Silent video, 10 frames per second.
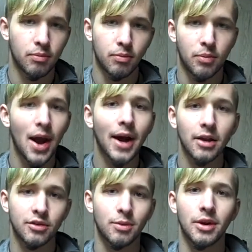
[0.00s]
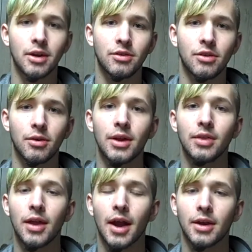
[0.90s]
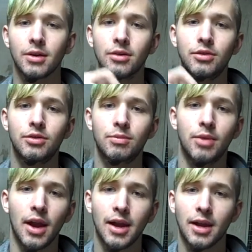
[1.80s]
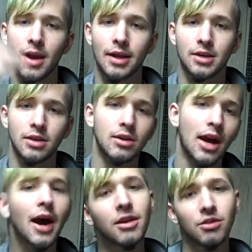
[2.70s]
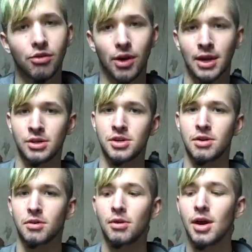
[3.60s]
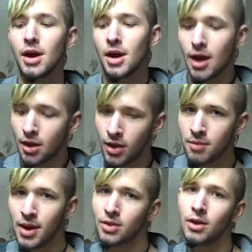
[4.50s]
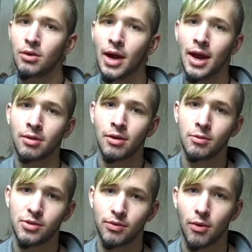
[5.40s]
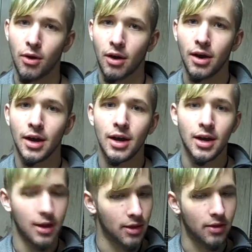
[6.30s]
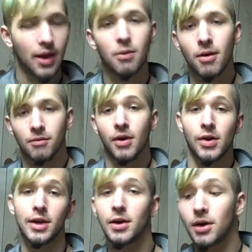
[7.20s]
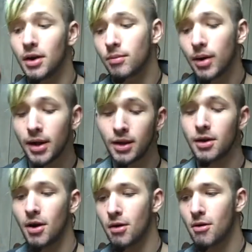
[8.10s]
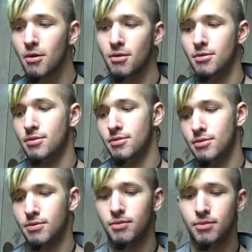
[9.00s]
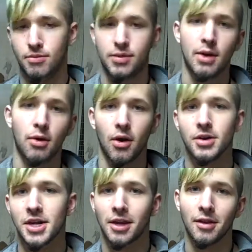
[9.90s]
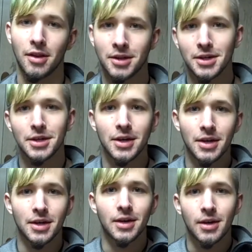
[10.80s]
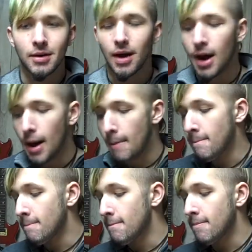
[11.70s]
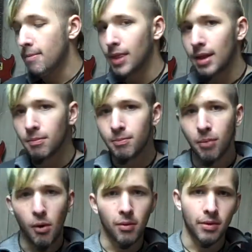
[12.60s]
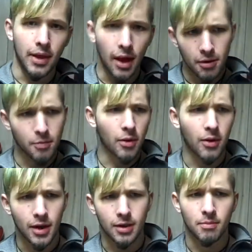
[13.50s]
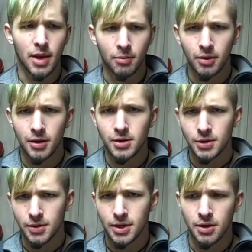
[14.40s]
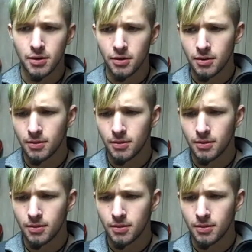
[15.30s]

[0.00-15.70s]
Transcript: brackets put into it that I connected kite string to, and then made little hand loops for. They weren't very good, but you know, they were articulate. The other poi that people usually do